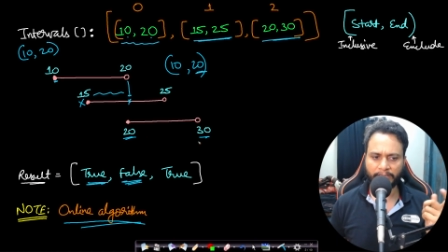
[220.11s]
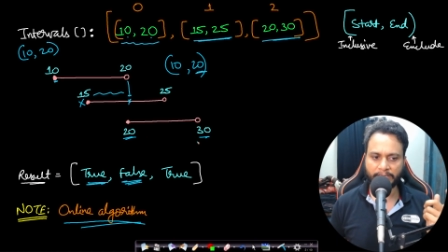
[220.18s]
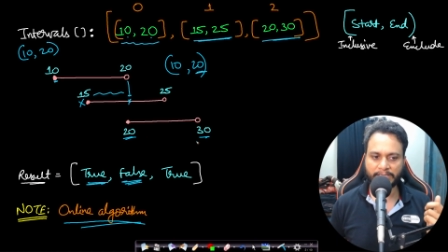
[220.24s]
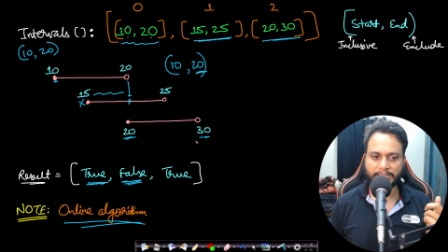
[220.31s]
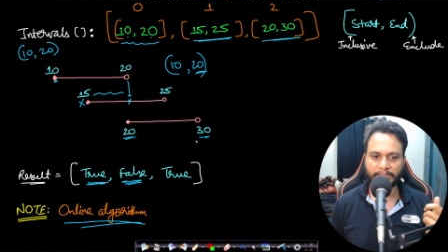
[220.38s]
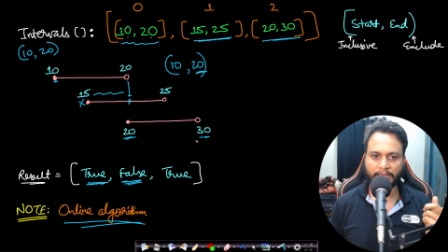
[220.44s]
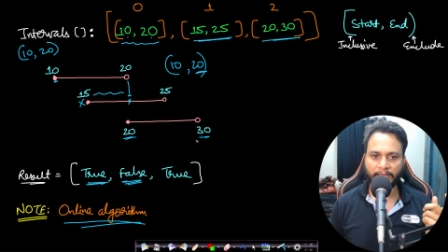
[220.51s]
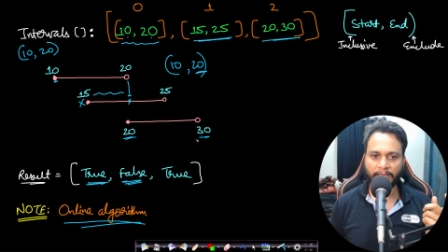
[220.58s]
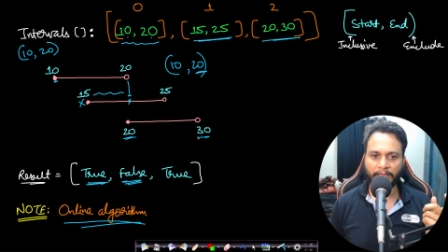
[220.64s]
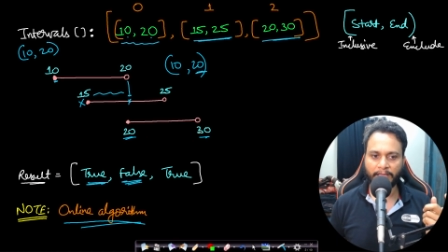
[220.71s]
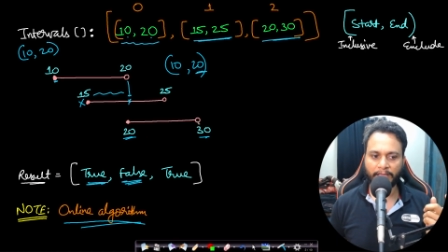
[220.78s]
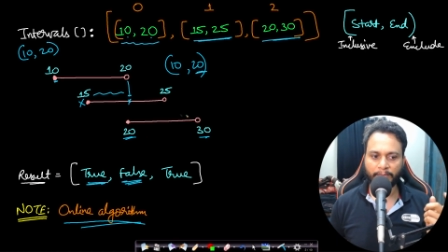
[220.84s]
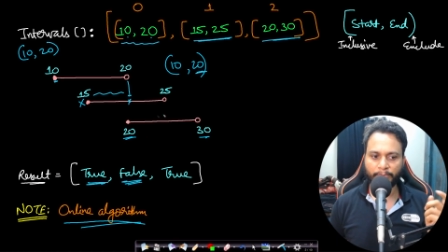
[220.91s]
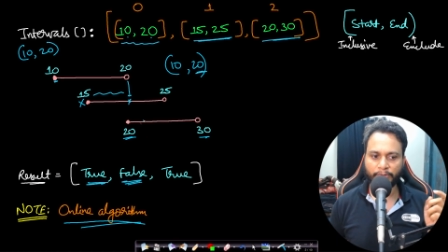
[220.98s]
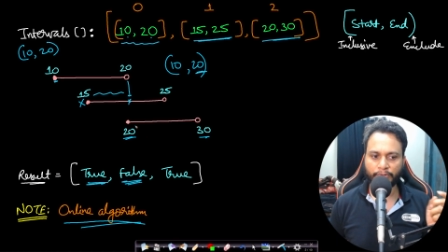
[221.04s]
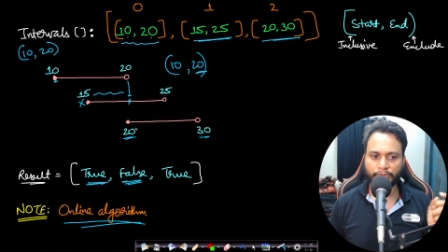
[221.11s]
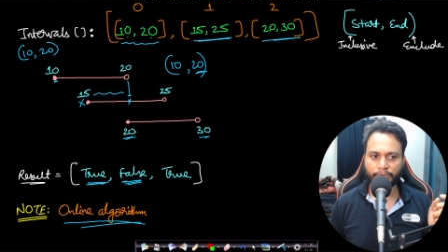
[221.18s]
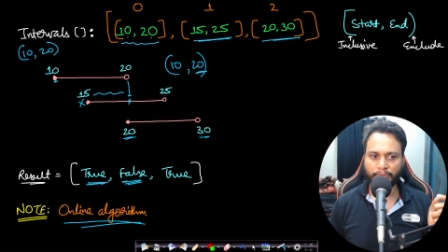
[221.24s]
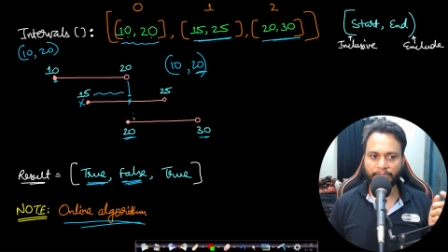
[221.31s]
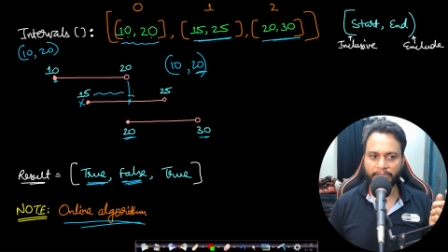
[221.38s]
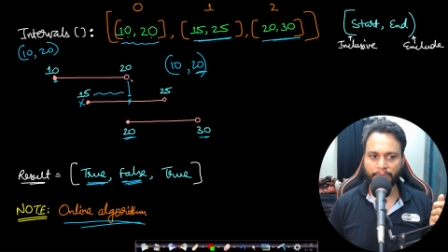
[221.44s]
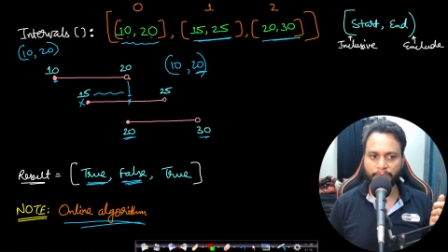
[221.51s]
Yes, because
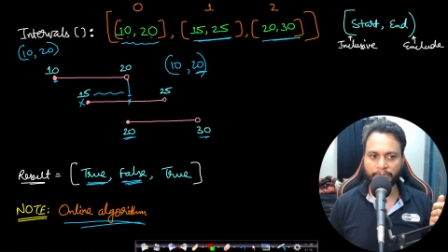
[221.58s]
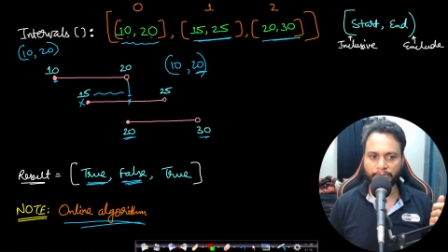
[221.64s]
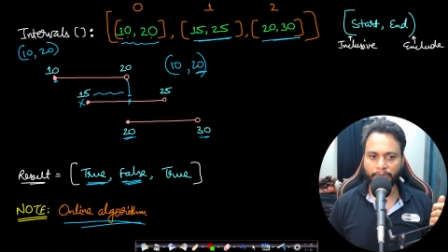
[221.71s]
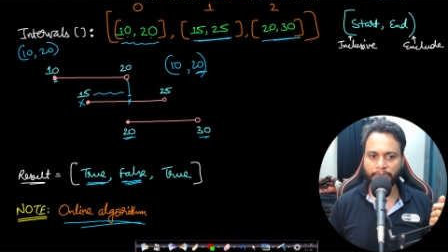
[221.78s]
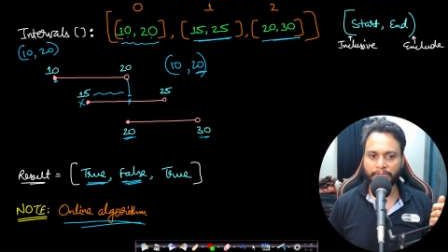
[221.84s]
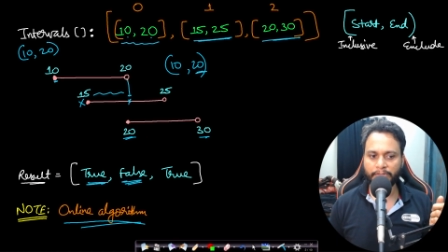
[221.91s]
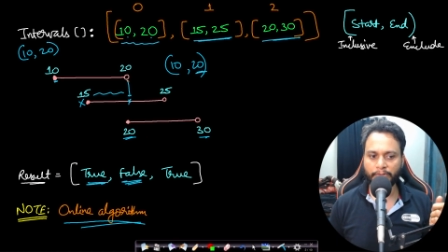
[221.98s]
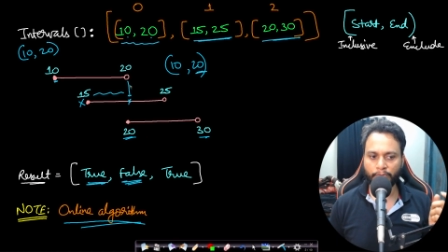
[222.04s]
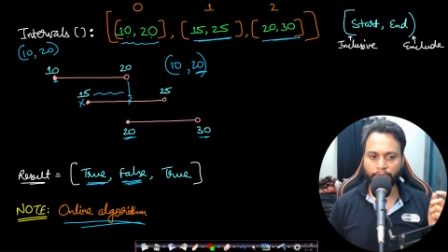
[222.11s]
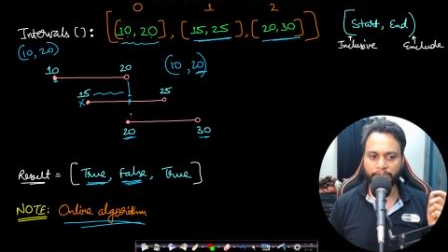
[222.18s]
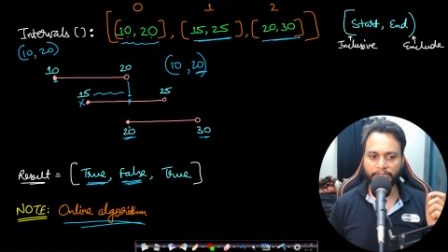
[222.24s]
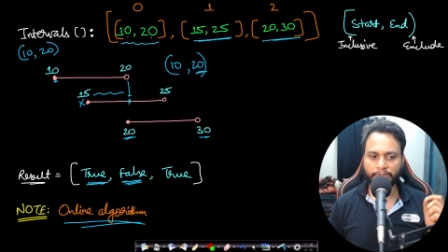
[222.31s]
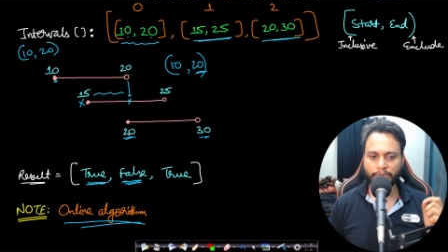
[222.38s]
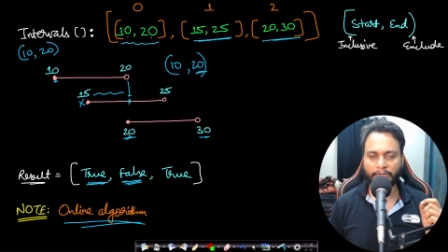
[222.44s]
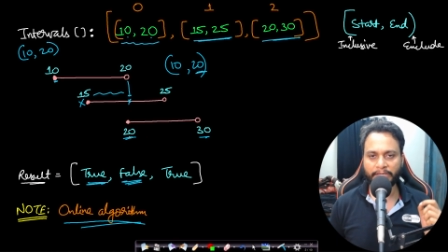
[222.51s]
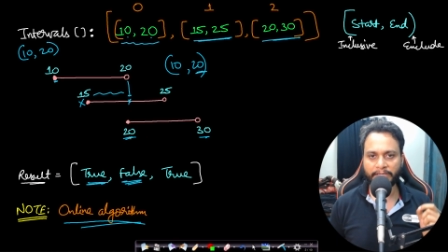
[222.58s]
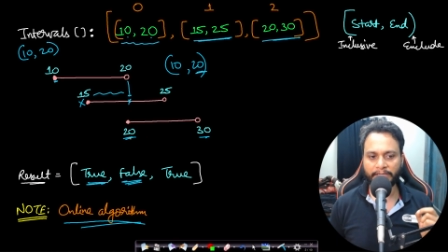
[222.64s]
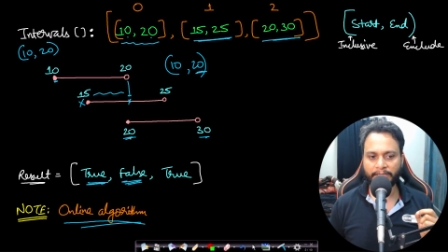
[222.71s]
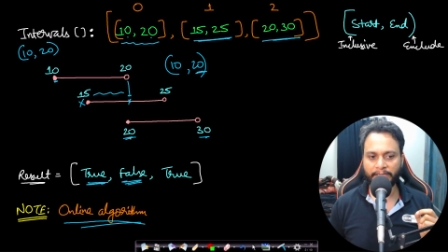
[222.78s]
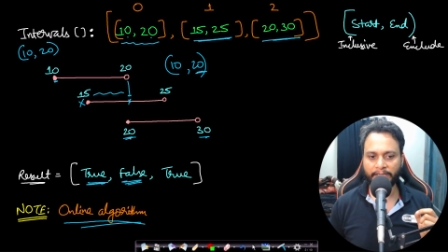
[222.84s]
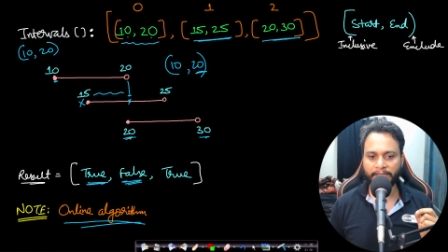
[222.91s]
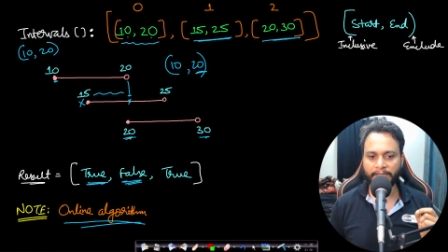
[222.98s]
20 was not included so I
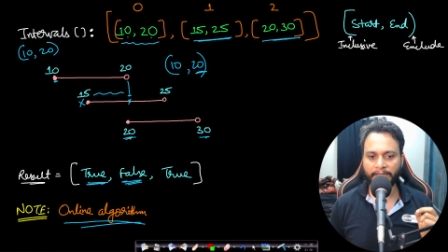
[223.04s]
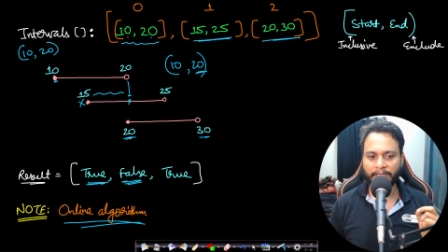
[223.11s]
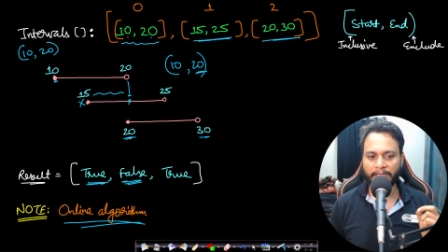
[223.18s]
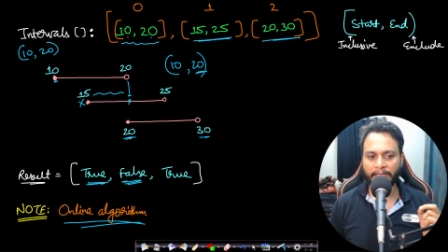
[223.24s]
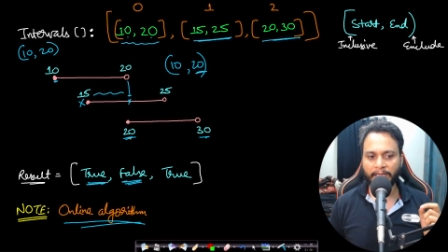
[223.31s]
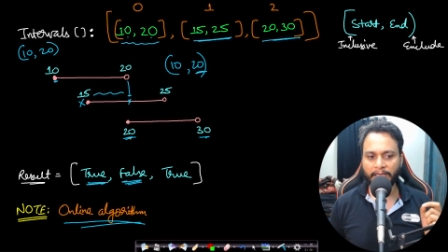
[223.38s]
can take it